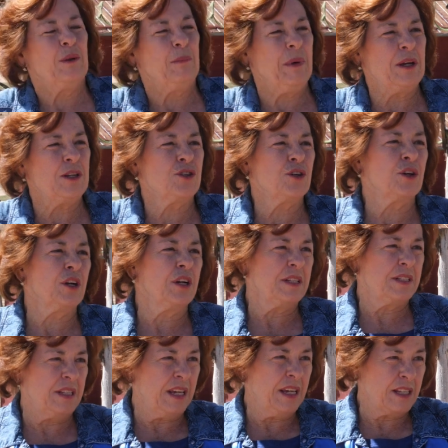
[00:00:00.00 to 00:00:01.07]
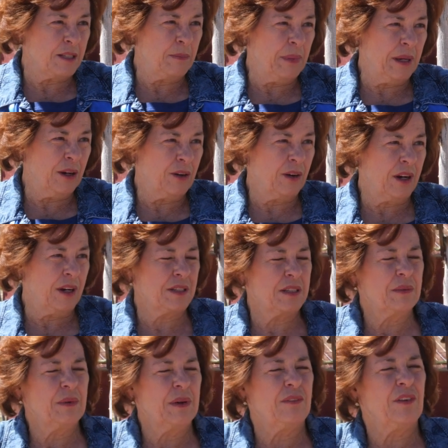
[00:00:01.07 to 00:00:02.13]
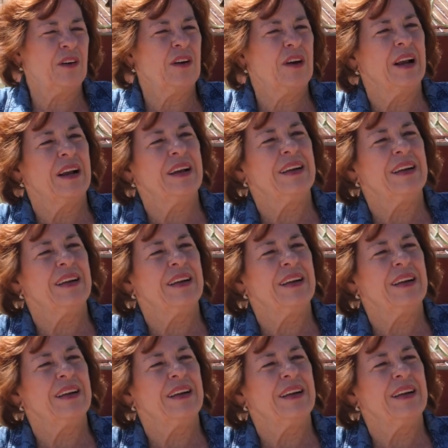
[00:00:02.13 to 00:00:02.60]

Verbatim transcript: we'll the best you're going to see is me across the river.